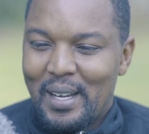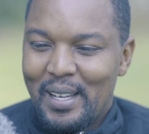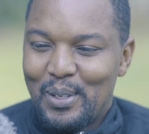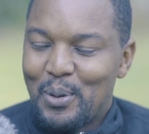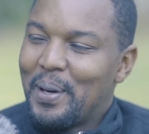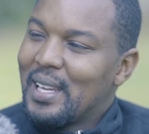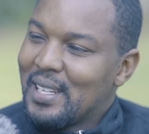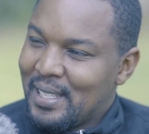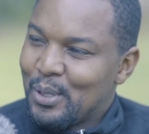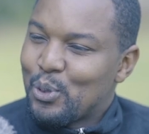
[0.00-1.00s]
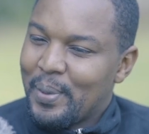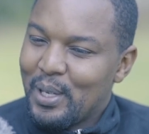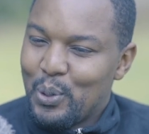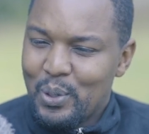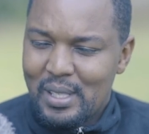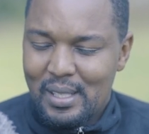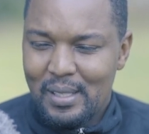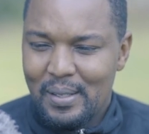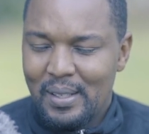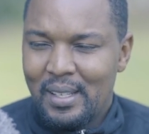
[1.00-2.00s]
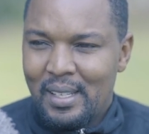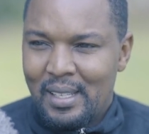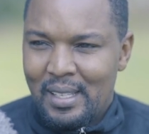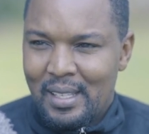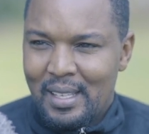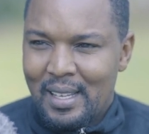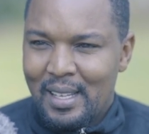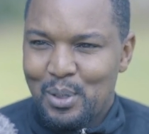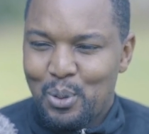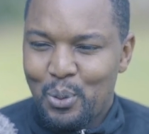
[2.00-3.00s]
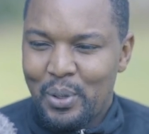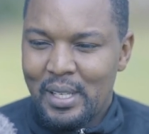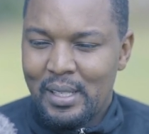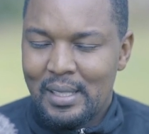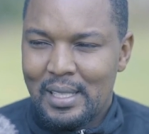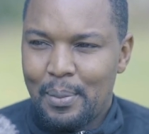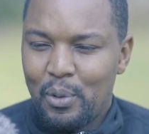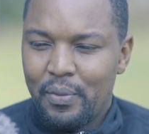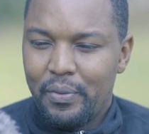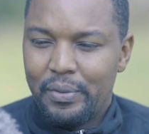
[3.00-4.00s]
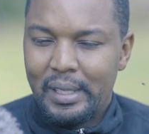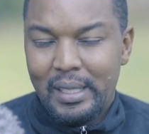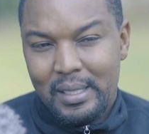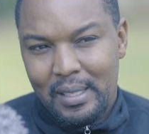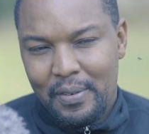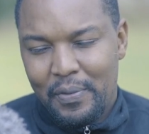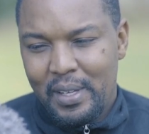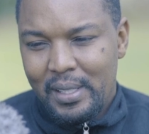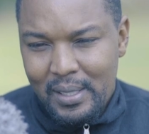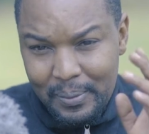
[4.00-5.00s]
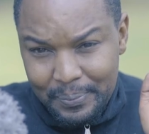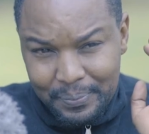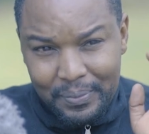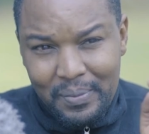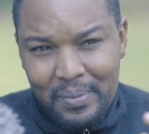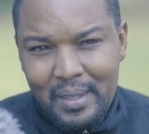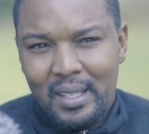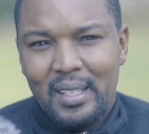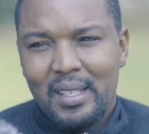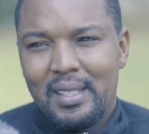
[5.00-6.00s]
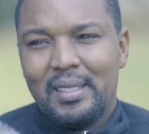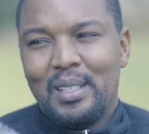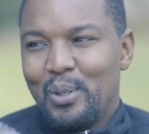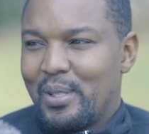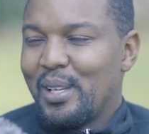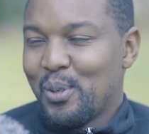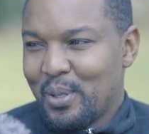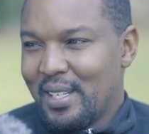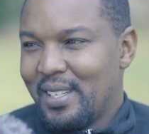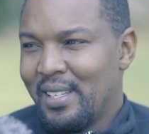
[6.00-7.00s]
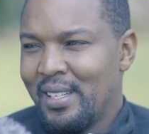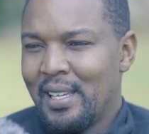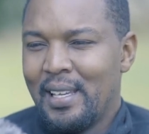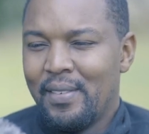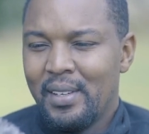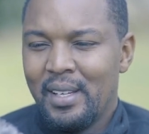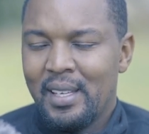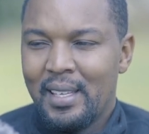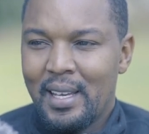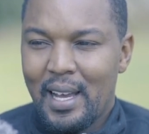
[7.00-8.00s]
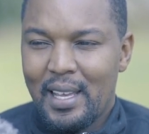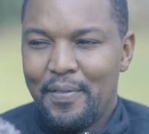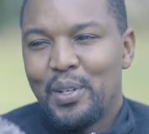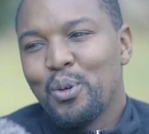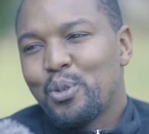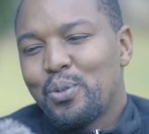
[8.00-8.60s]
I normally attend to my dogs. Yeah, so in terms of that field, the dogs are sorted. Even